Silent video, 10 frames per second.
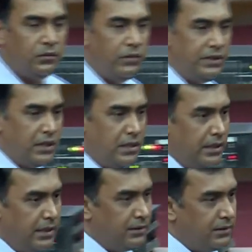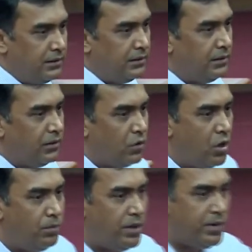which contains
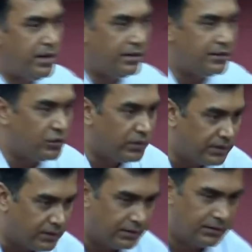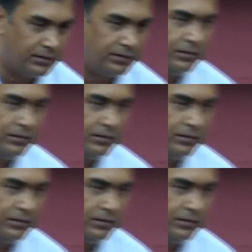complementary sequences